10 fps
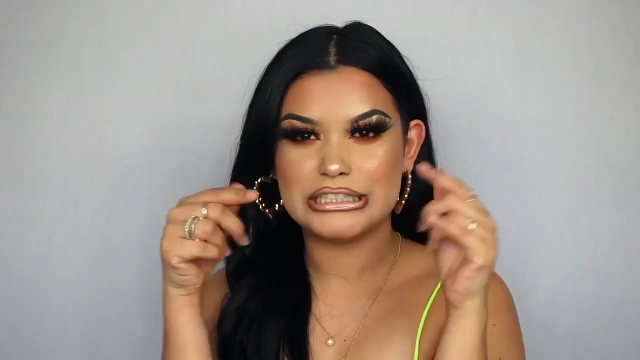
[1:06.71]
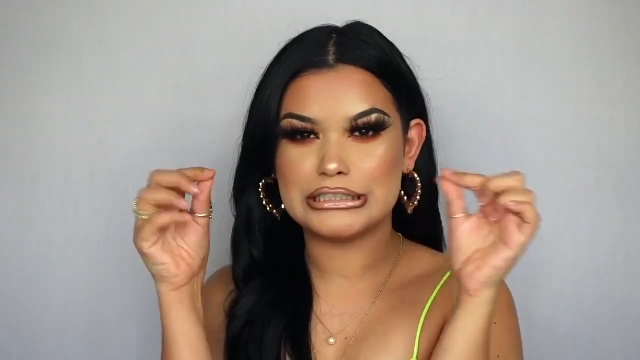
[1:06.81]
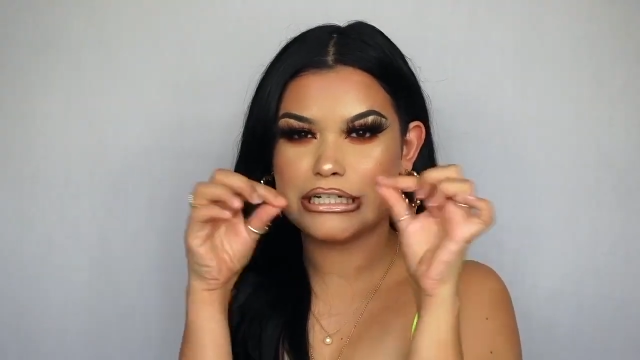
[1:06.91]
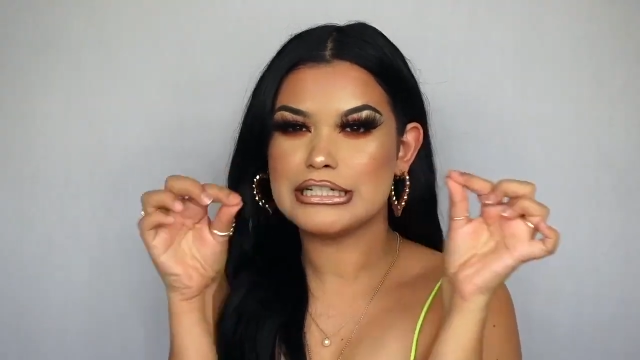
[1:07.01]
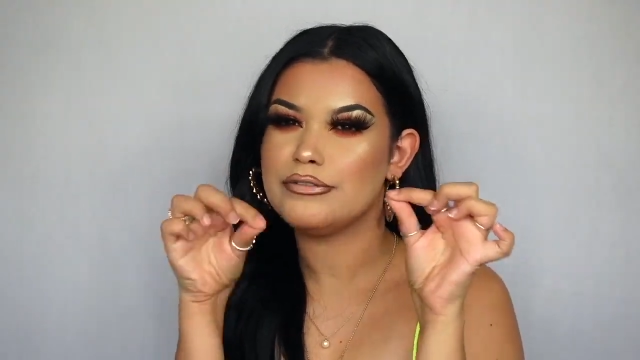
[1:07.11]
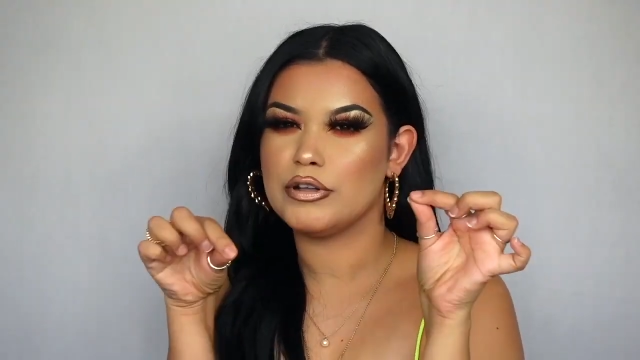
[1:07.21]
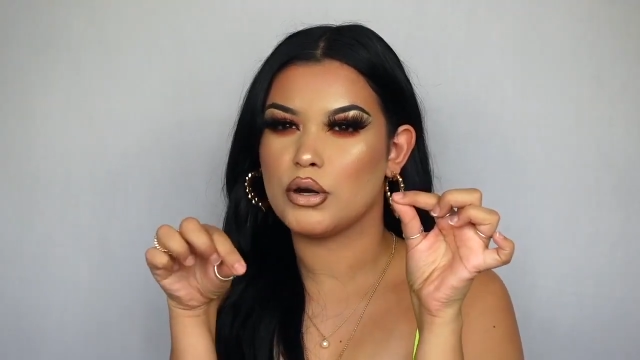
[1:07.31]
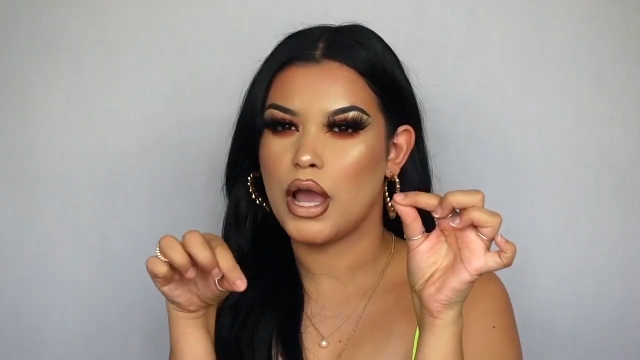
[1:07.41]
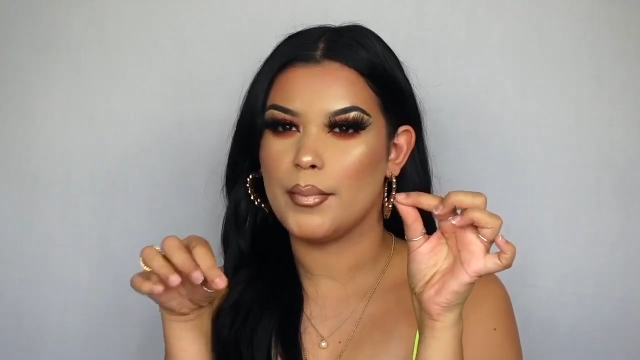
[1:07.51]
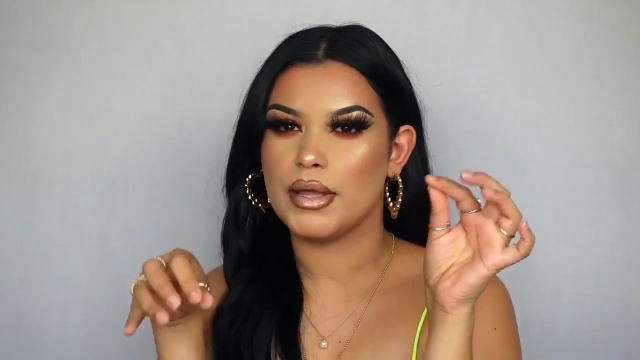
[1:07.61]
Just leave a little
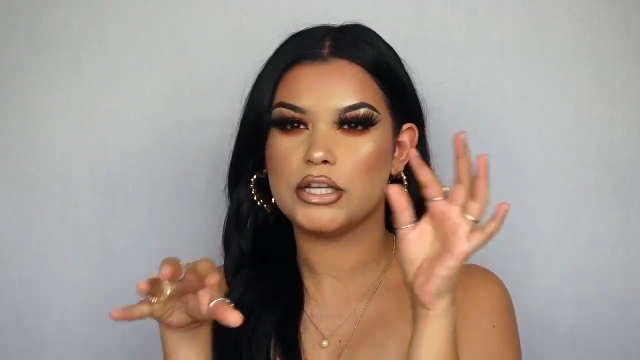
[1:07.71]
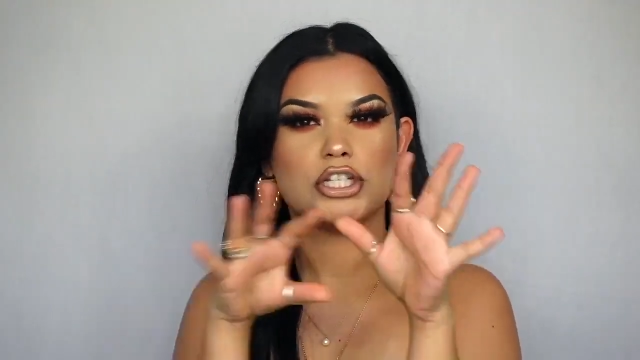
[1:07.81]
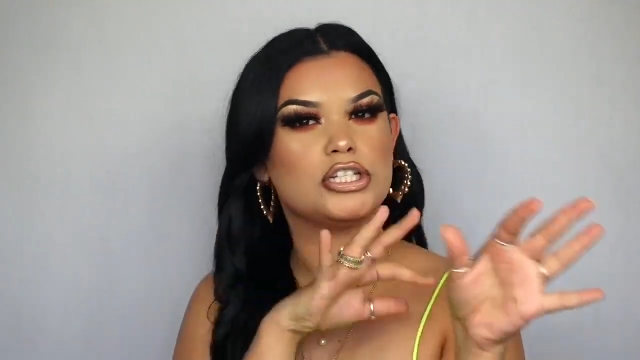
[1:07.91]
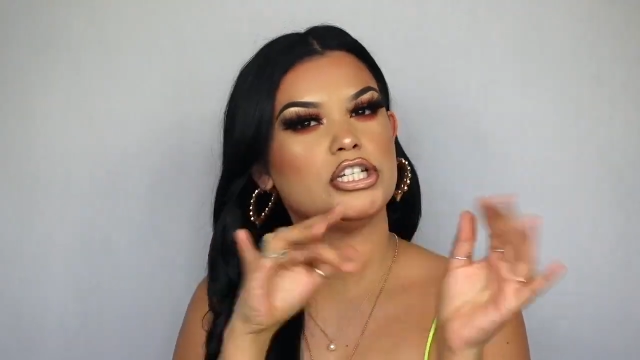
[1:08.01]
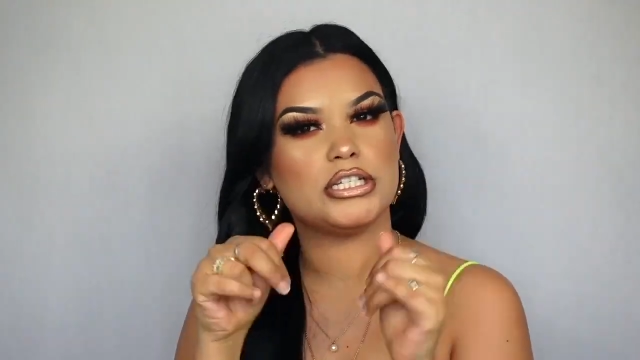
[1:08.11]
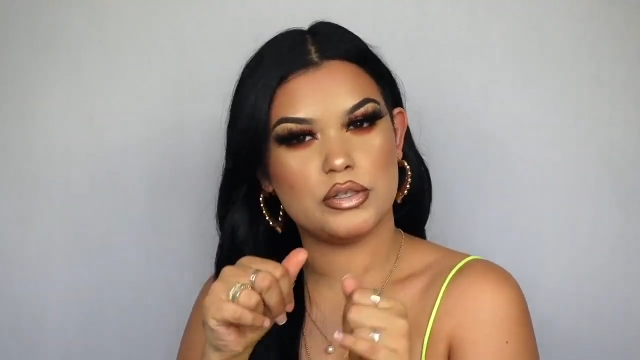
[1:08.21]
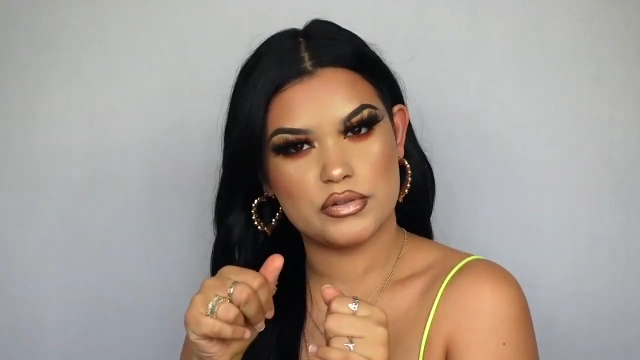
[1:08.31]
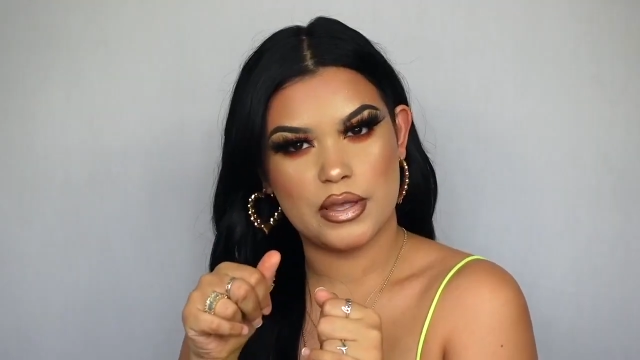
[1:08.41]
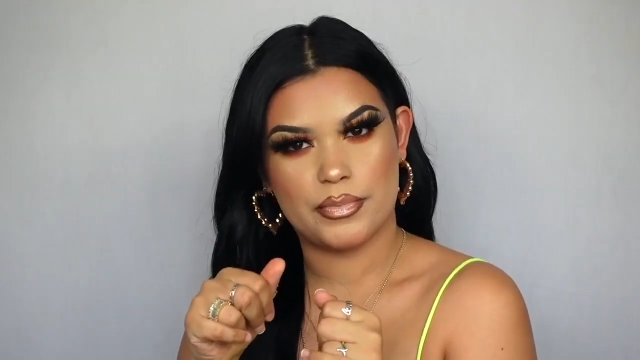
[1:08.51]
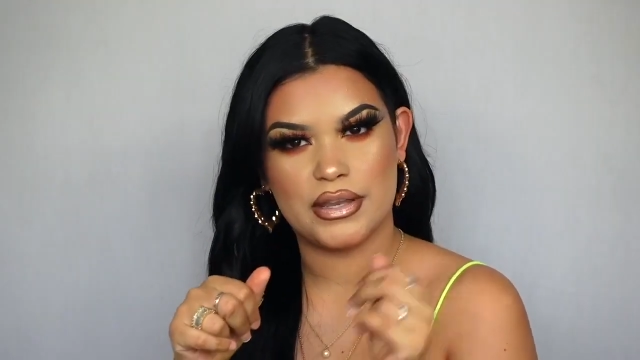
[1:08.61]
comment. Just a little
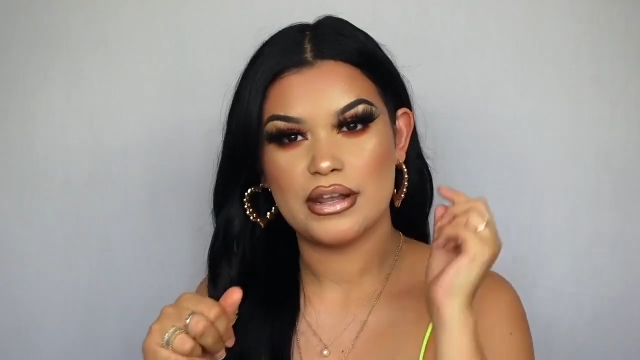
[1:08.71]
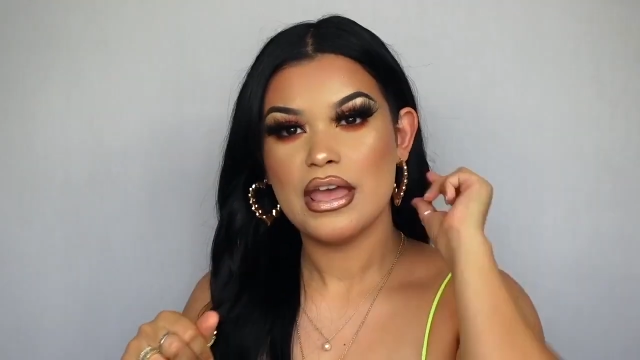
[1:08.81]
something.